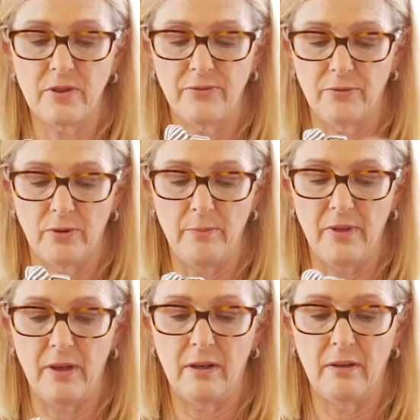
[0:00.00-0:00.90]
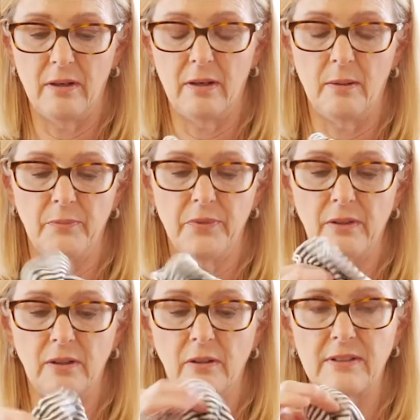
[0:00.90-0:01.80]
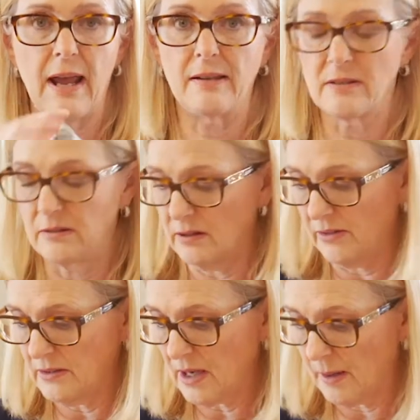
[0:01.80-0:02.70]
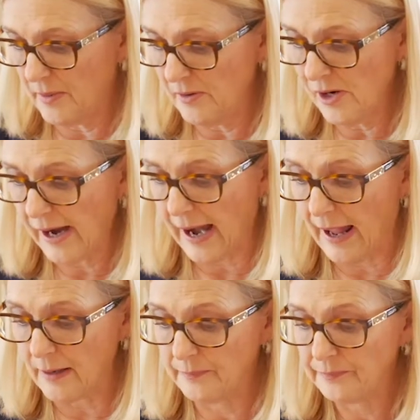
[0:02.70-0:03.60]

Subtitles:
to form the little tassel on the top of your hat.